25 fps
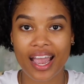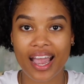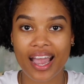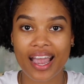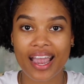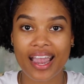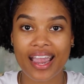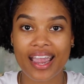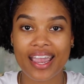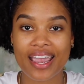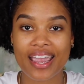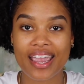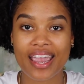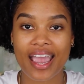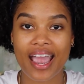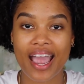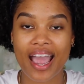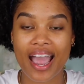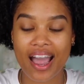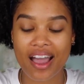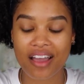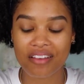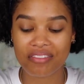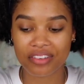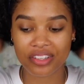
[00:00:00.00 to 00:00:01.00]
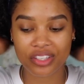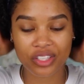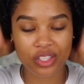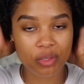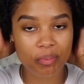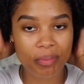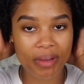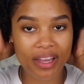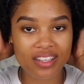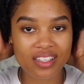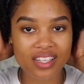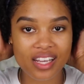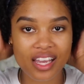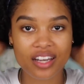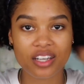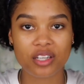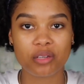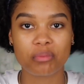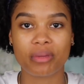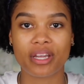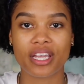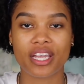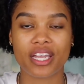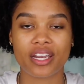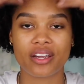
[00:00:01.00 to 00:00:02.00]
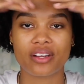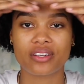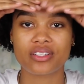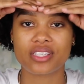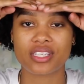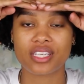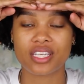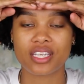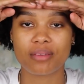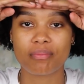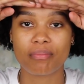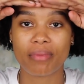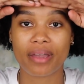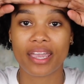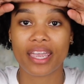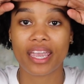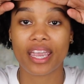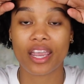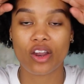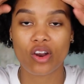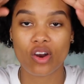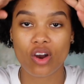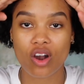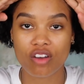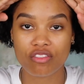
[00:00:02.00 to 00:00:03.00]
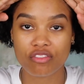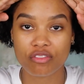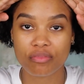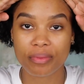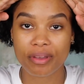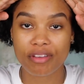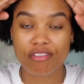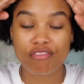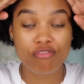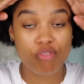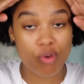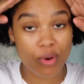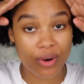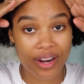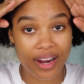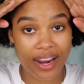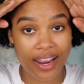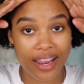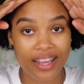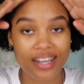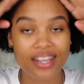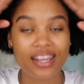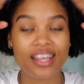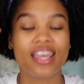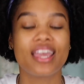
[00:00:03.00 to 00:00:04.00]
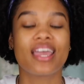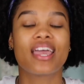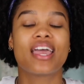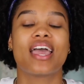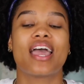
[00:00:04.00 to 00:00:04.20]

I have a little bandana in my hair to keep my hair off my forehead.